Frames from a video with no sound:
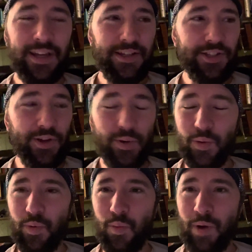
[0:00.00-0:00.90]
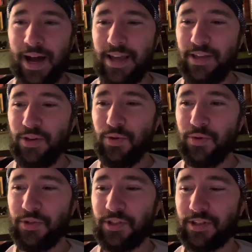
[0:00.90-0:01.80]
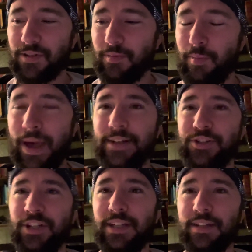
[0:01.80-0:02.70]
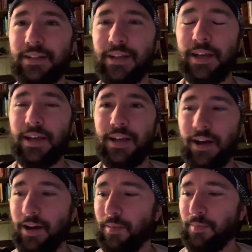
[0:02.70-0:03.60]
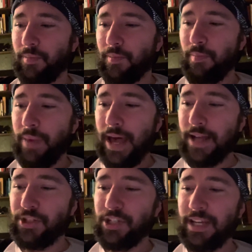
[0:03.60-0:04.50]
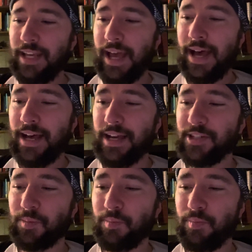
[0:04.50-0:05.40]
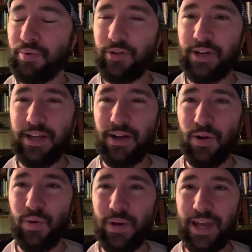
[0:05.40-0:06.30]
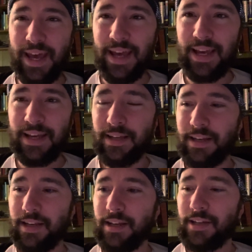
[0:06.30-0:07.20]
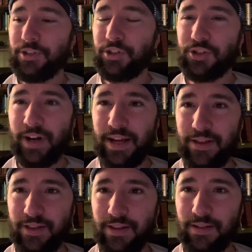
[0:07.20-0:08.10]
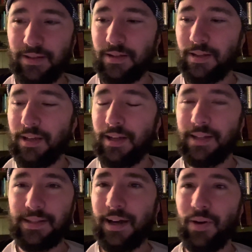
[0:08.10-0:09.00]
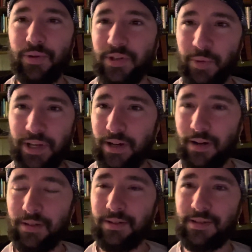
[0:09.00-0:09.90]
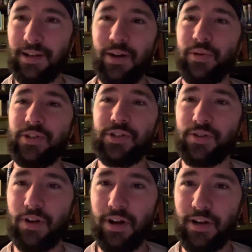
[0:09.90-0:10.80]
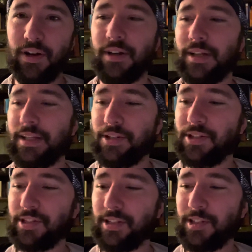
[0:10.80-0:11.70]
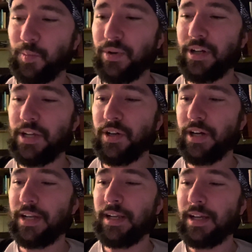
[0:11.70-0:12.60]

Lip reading: So why use PETG? PETG has pretty okay strength. It's not always weaker. It's not always stronger. It's pretty good.